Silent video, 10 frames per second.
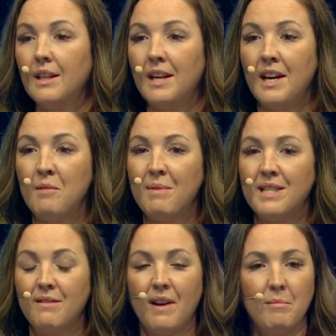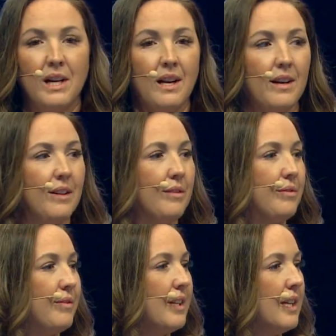and a busy family
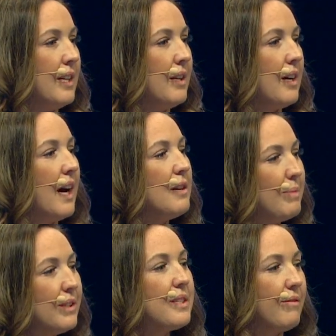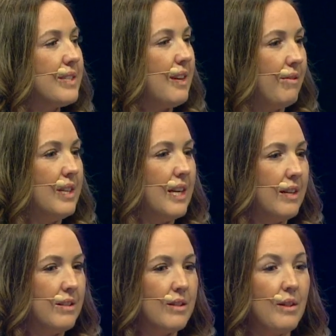life. I'd built it for 7
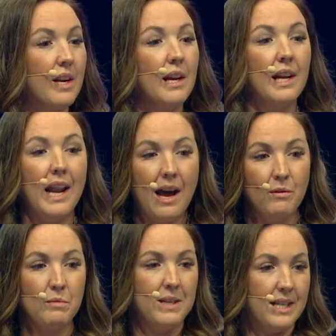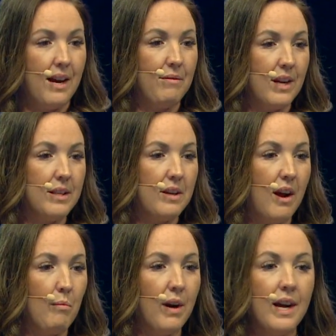years so that it allowed me to have that
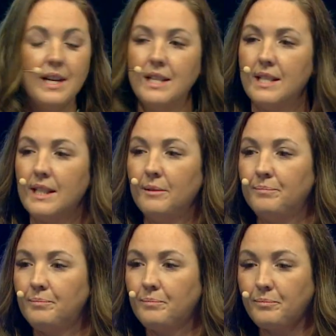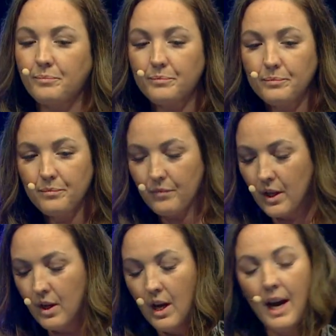time when I needed it.
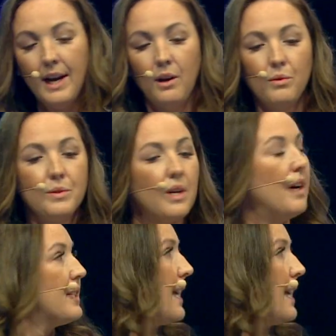And it all starts